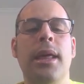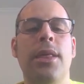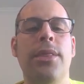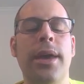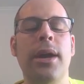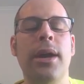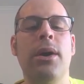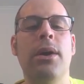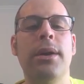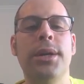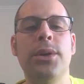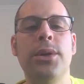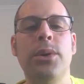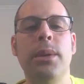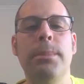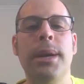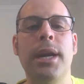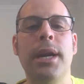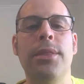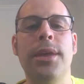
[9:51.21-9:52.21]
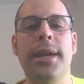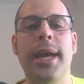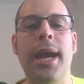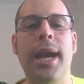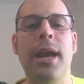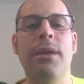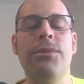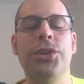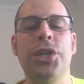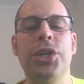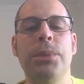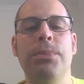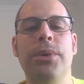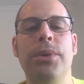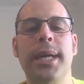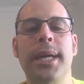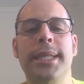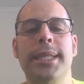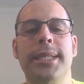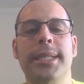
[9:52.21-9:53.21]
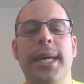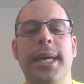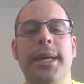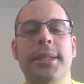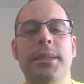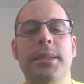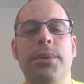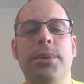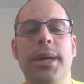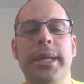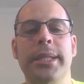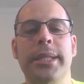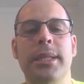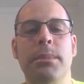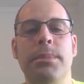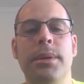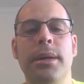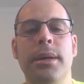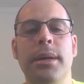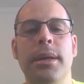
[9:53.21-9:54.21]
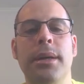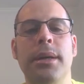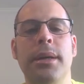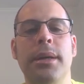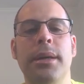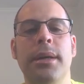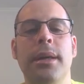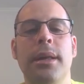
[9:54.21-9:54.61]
They are doing better than average in price to sales and price to book.